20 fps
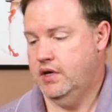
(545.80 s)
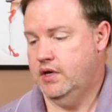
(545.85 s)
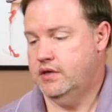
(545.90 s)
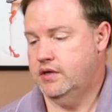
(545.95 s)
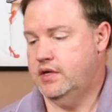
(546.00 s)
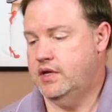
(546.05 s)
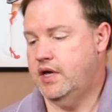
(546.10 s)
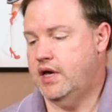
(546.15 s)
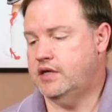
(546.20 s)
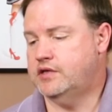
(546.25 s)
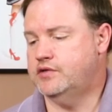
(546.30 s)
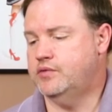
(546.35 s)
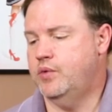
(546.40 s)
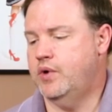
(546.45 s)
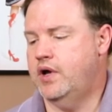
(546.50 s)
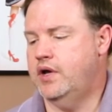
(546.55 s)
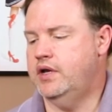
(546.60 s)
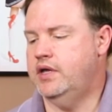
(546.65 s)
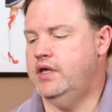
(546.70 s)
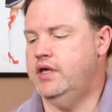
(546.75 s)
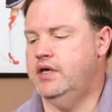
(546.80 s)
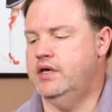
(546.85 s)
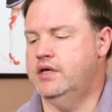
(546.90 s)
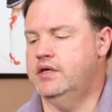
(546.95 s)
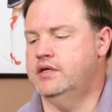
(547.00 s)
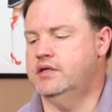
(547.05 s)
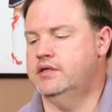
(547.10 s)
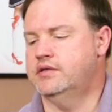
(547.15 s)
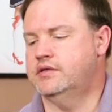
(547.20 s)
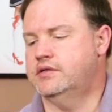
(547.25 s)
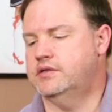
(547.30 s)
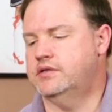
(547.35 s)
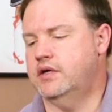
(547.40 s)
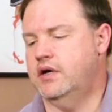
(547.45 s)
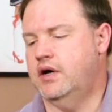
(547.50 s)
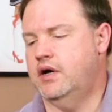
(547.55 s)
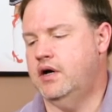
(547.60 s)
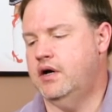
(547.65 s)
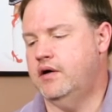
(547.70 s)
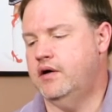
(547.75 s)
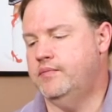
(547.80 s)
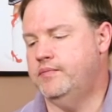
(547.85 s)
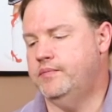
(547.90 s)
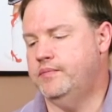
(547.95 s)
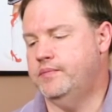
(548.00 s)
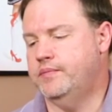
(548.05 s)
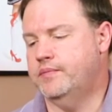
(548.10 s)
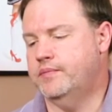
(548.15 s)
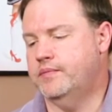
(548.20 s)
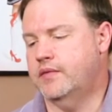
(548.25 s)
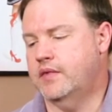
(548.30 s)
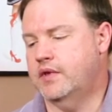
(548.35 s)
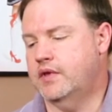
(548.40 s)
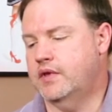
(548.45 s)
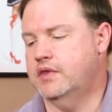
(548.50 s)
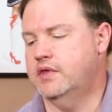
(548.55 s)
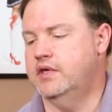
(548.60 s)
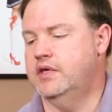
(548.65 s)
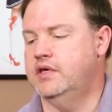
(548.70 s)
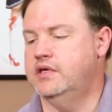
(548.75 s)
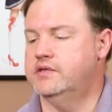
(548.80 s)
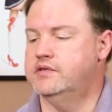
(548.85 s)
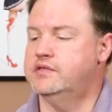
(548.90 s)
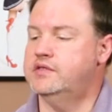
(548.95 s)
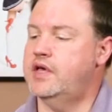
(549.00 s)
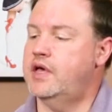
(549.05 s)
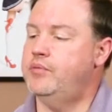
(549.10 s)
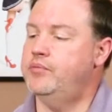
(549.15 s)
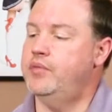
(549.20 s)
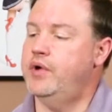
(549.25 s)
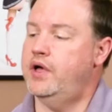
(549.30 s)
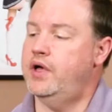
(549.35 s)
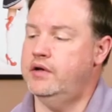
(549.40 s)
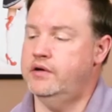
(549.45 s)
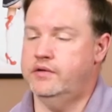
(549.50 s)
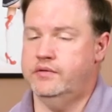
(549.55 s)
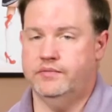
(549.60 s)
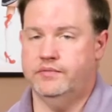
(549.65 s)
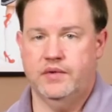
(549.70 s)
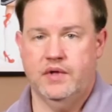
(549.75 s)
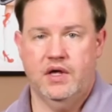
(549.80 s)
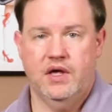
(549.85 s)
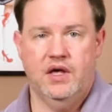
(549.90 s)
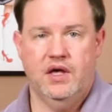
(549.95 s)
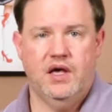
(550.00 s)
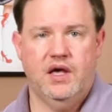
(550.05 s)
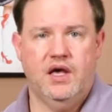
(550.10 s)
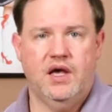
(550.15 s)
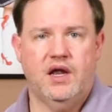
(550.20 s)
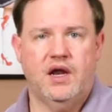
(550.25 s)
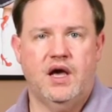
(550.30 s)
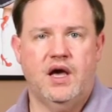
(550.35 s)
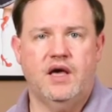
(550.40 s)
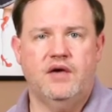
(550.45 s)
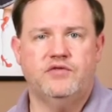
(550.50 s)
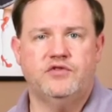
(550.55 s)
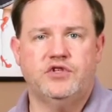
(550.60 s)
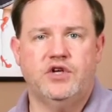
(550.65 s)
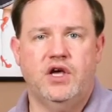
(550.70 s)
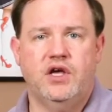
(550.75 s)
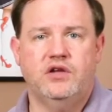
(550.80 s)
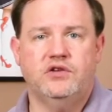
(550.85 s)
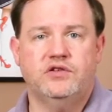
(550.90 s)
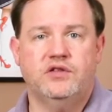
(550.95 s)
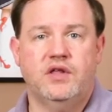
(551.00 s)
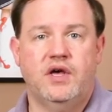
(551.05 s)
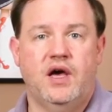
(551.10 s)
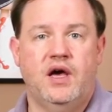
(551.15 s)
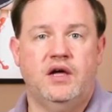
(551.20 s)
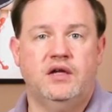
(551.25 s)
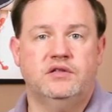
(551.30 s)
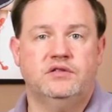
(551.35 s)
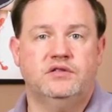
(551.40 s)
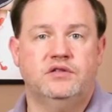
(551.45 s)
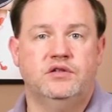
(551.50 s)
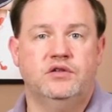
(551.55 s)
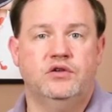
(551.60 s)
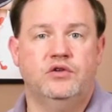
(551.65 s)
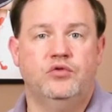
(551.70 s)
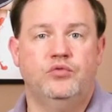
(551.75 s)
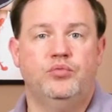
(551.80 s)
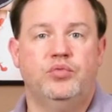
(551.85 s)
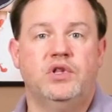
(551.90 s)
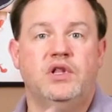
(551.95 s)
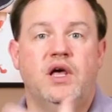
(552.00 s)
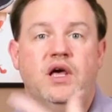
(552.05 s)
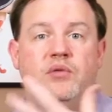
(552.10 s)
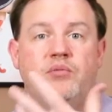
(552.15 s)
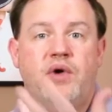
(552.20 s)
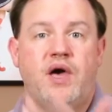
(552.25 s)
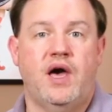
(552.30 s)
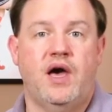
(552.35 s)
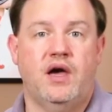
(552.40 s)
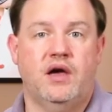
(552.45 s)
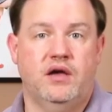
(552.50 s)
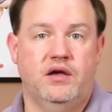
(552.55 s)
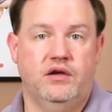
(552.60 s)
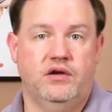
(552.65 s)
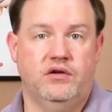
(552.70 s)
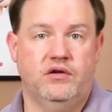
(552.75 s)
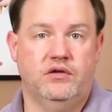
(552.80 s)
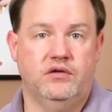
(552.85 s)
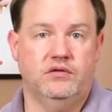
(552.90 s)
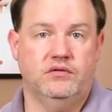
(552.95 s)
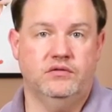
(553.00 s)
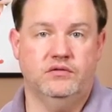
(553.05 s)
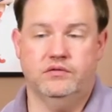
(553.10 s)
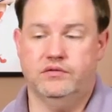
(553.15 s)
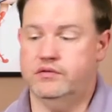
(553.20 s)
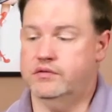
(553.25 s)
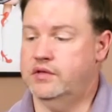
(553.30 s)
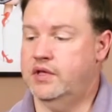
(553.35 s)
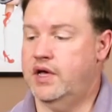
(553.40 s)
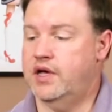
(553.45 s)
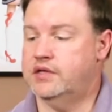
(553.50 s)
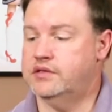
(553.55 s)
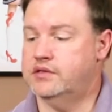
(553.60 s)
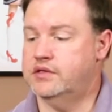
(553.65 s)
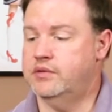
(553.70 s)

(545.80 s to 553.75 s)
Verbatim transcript: The next one is uh, the set button. And I have changed that to playback your last